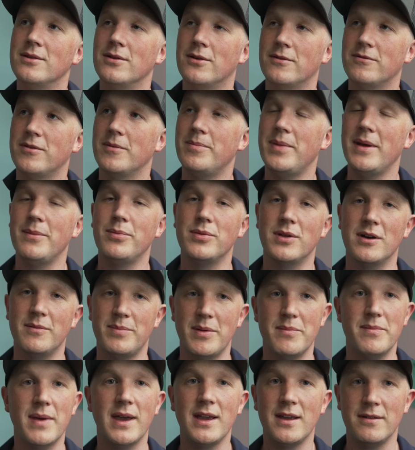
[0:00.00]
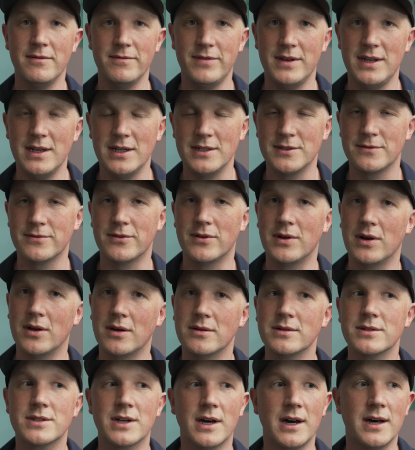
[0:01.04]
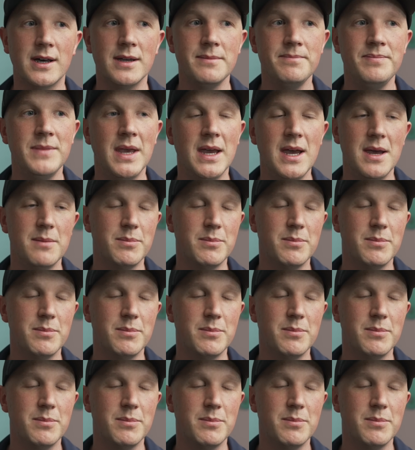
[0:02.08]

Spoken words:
not for people that have been making videos for a long time,